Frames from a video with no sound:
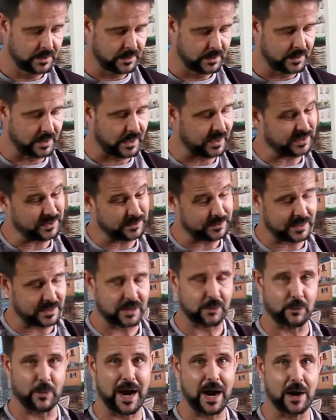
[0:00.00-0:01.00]
And you'd
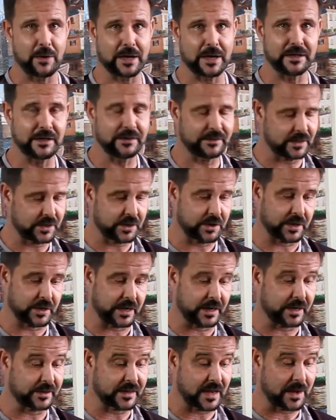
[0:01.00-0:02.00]
think, wow, I didn't think you
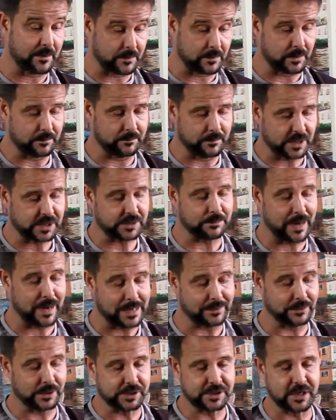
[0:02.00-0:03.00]
could get that much
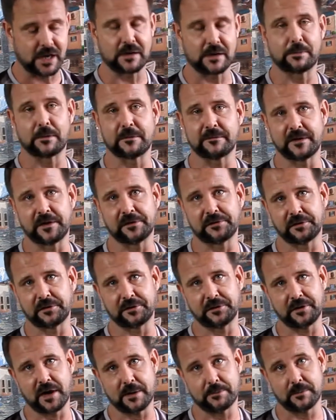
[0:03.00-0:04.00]
mileage out of
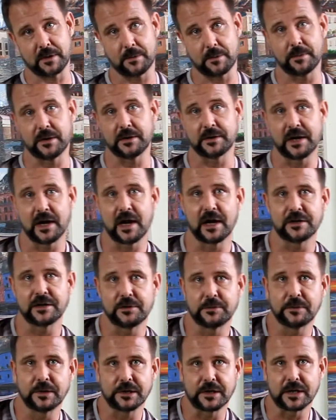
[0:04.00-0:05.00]
Professor's Nightmare, but yeah, you
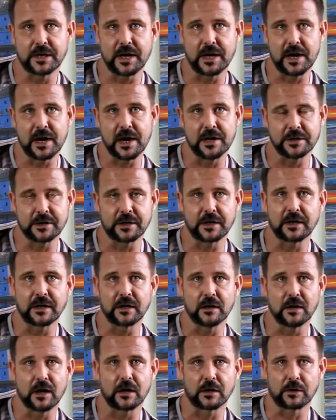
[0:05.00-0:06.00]
really can. You can get a
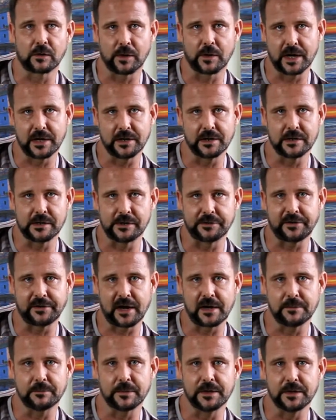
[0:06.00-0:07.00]
lot of great
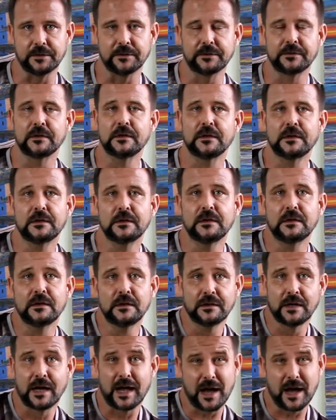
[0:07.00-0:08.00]
entertainment
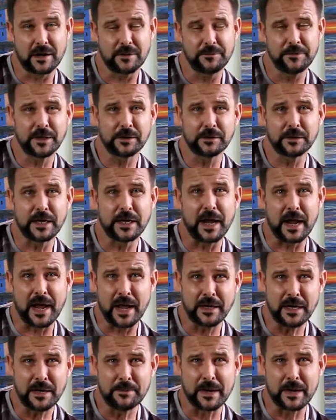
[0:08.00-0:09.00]
out of nearly
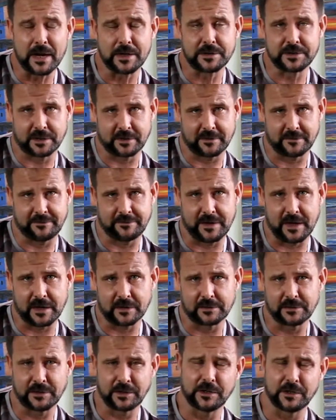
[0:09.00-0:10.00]
any magic effect,